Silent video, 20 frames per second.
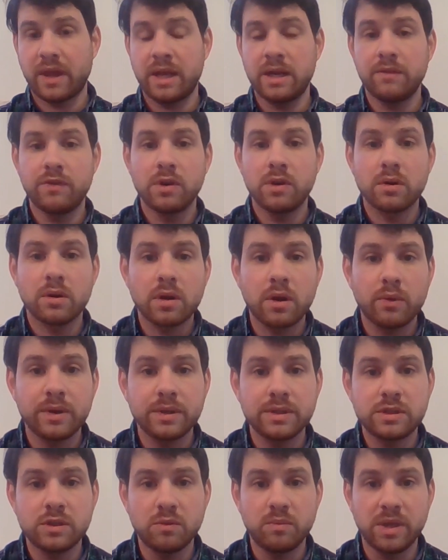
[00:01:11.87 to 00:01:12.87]
And if you're
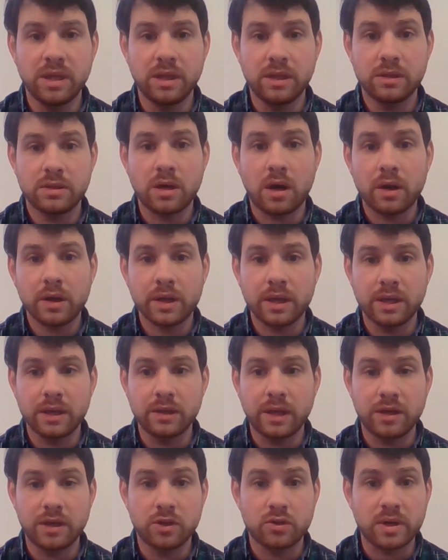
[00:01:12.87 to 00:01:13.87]
going to be
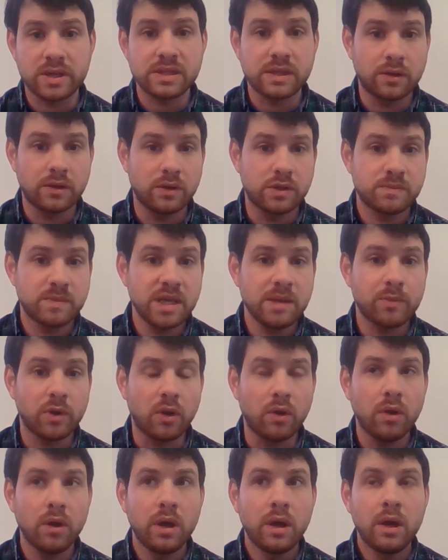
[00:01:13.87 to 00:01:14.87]
talking and addressing those
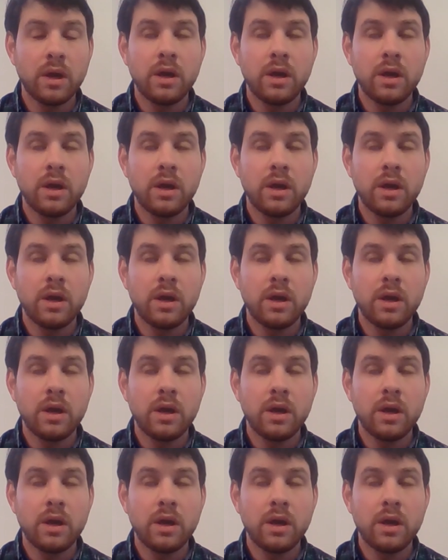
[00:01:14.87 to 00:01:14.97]
people,